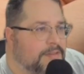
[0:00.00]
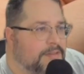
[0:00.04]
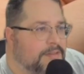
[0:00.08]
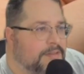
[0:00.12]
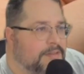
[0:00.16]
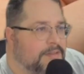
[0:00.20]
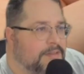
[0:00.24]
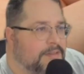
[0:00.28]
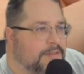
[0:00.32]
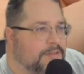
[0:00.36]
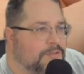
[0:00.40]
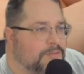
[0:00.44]

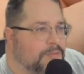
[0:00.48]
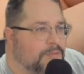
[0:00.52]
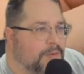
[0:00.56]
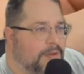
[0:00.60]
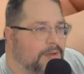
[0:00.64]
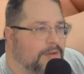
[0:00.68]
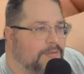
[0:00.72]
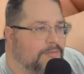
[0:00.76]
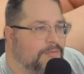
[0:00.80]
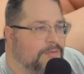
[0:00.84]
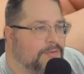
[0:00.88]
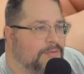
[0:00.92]
that's why
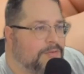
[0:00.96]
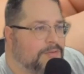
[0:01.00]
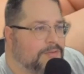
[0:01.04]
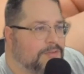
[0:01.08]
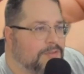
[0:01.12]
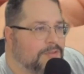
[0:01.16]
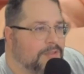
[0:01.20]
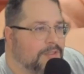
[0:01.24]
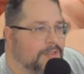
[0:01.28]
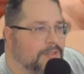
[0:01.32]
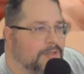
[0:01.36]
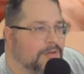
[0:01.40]
it
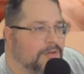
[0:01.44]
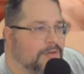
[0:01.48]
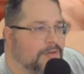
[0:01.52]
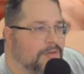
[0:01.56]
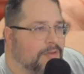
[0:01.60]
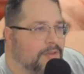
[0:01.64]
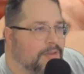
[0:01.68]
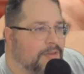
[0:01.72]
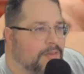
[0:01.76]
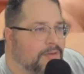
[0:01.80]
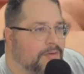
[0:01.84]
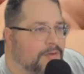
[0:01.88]
feels thicker
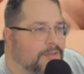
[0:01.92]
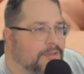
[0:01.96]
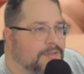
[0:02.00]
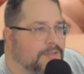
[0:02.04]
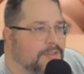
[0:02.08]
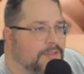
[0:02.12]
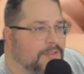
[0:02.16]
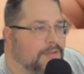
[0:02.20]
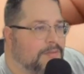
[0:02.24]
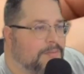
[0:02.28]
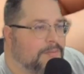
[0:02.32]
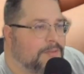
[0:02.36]
than the rest
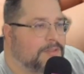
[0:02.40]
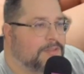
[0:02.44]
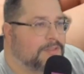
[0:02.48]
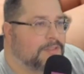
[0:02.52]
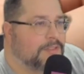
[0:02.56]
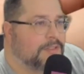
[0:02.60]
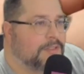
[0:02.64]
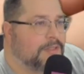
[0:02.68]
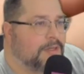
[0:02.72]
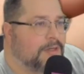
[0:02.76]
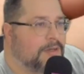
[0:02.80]
of them. It's like